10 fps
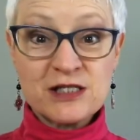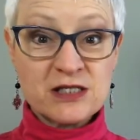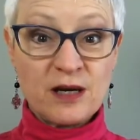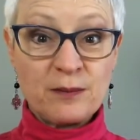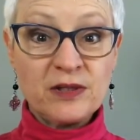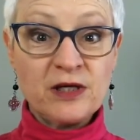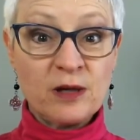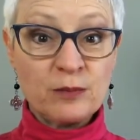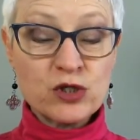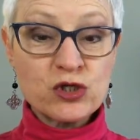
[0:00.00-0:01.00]
step
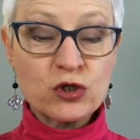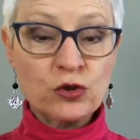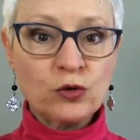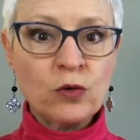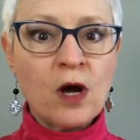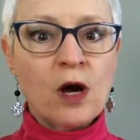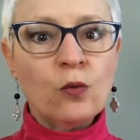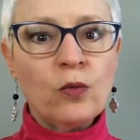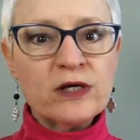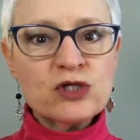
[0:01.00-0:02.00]
number 2,
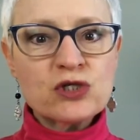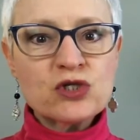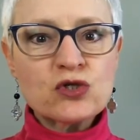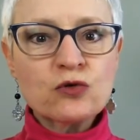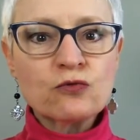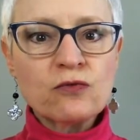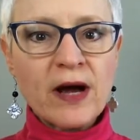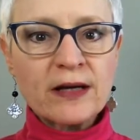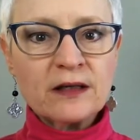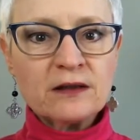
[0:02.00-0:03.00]
which is to
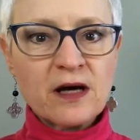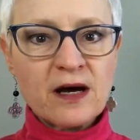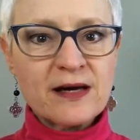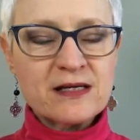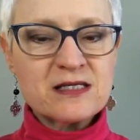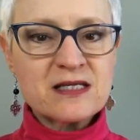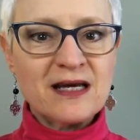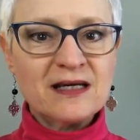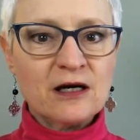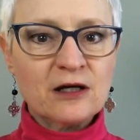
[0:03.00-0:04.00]
recognize
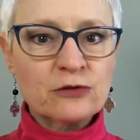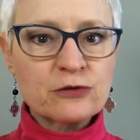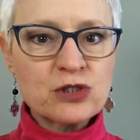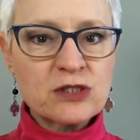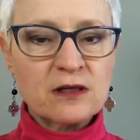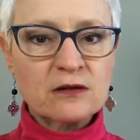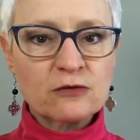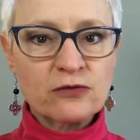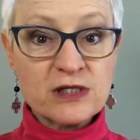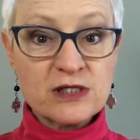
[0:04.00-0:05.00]
and understand the
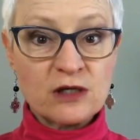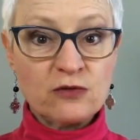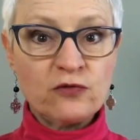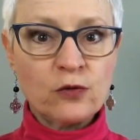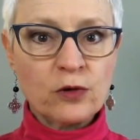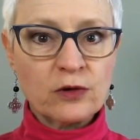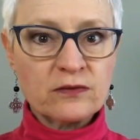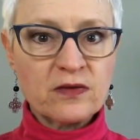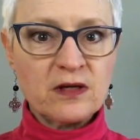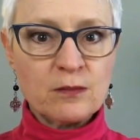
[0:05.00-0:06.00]
reason
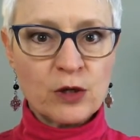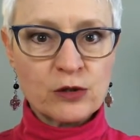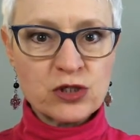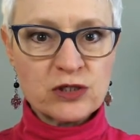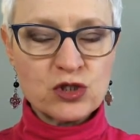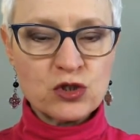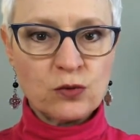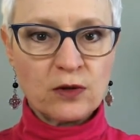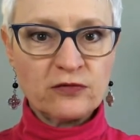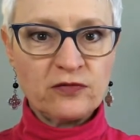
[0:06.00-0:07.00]
for the emotions
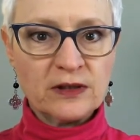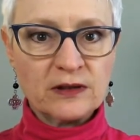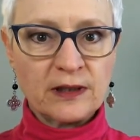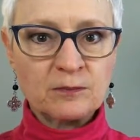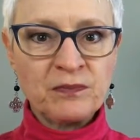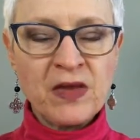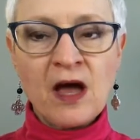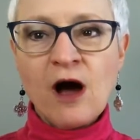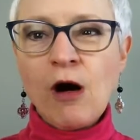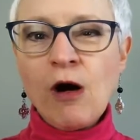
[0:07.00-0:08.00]
you are feeling.
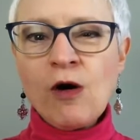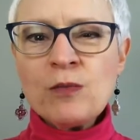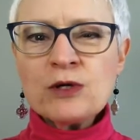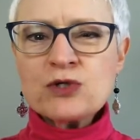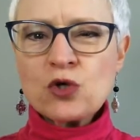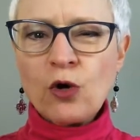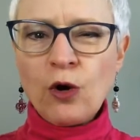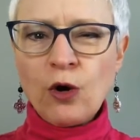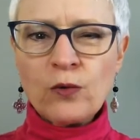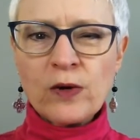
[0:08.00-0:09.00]
Almost
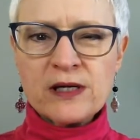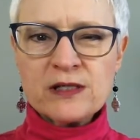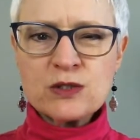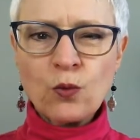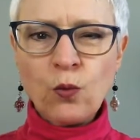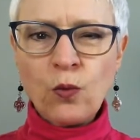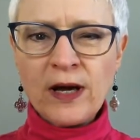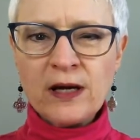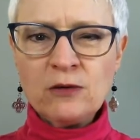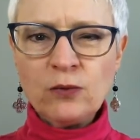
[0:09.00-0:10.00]
always
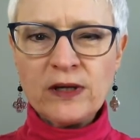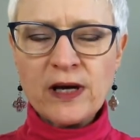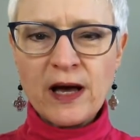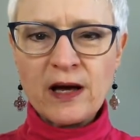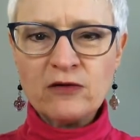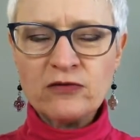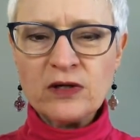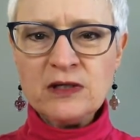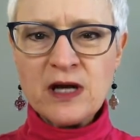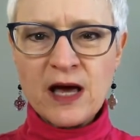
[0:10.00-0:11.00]
when we have
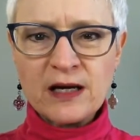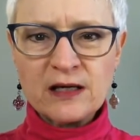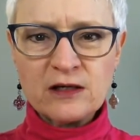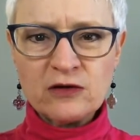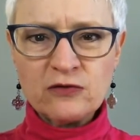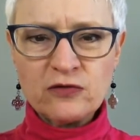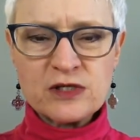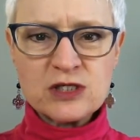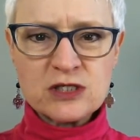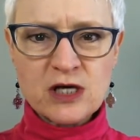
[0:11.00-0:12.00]
negative
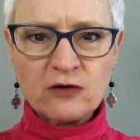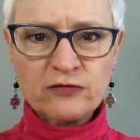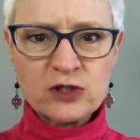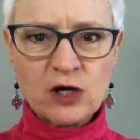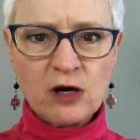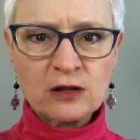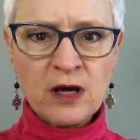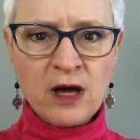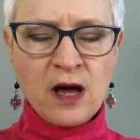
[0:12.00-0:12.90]
self-talk,